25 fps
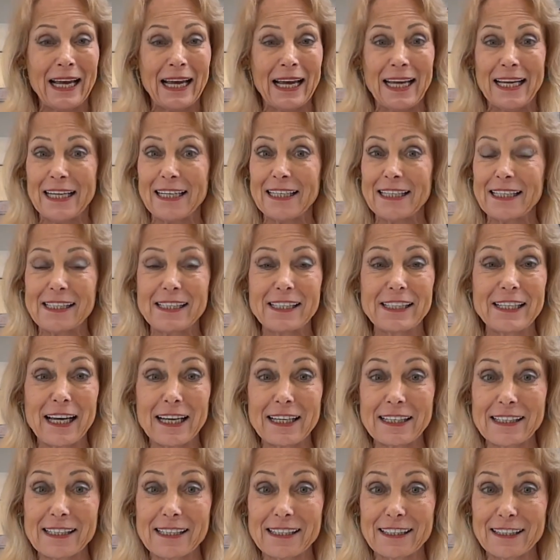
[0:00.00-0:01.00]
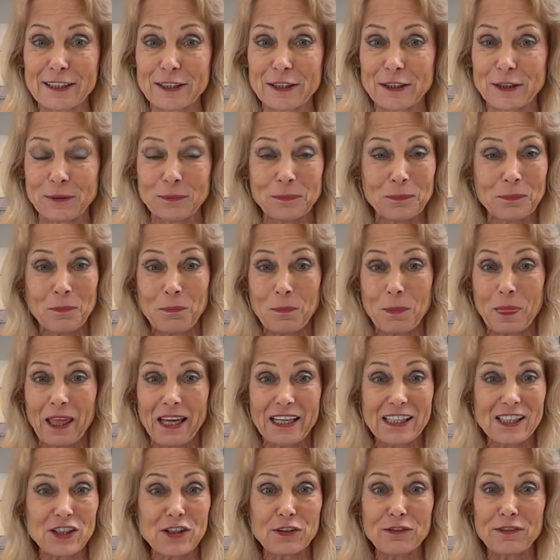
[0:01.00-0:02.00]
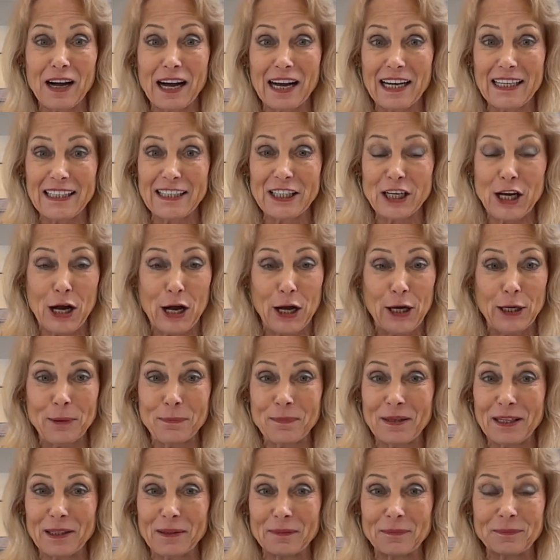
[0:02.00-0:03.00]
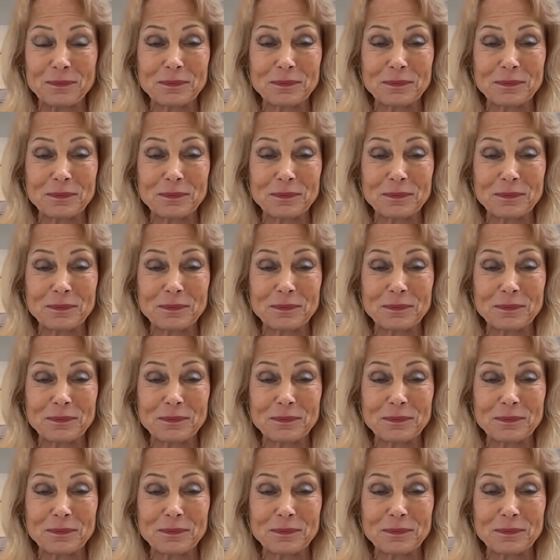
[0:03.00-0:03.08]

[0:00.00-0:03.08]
it's destined, it's divine timing.